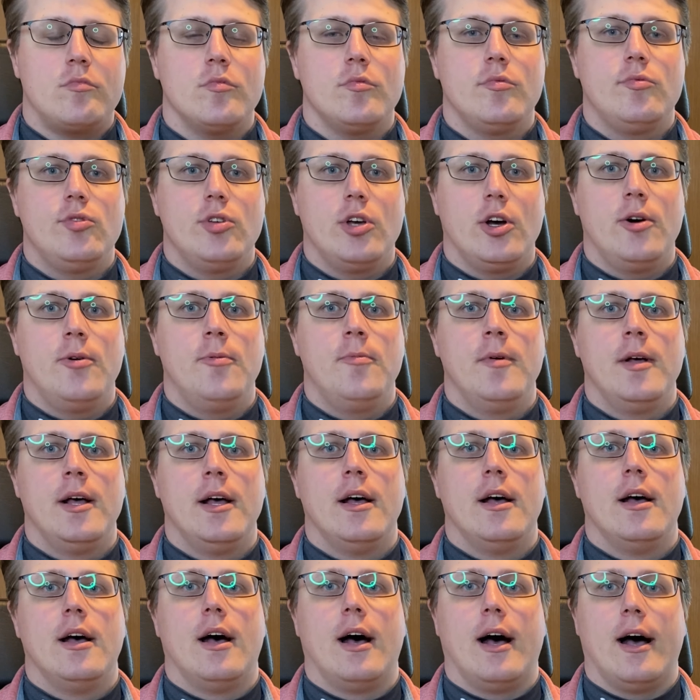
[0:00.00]
So
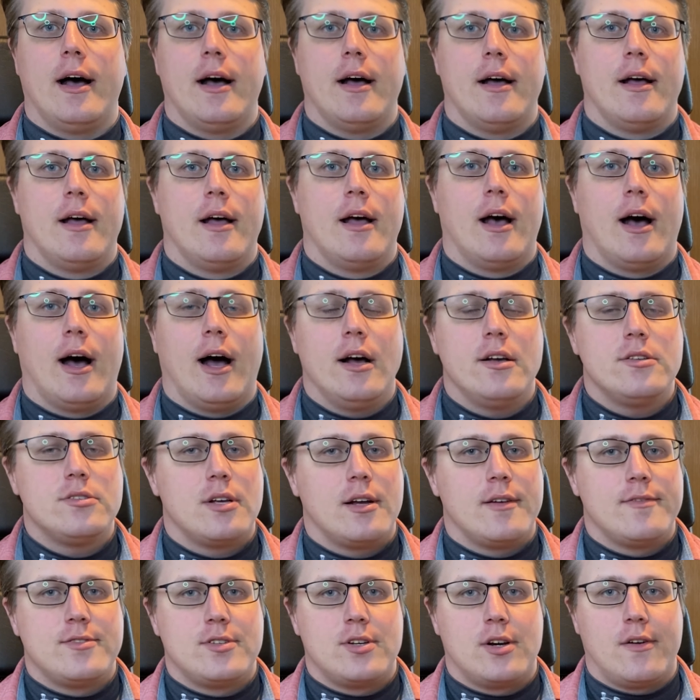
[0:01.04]
I also
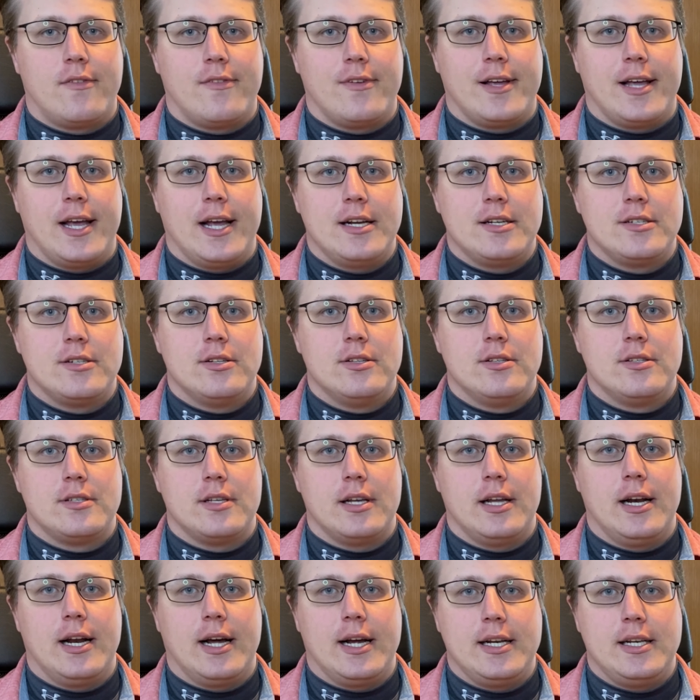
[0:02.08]
have certifications
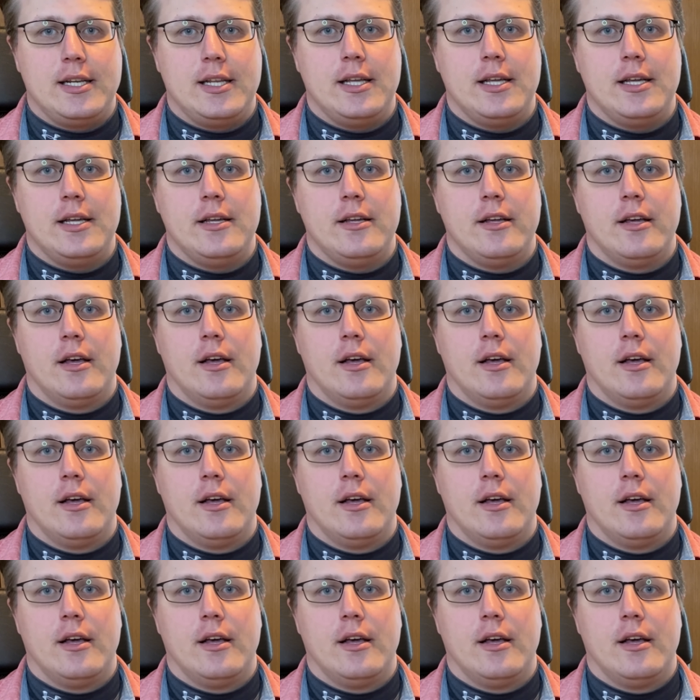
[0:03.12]
in IT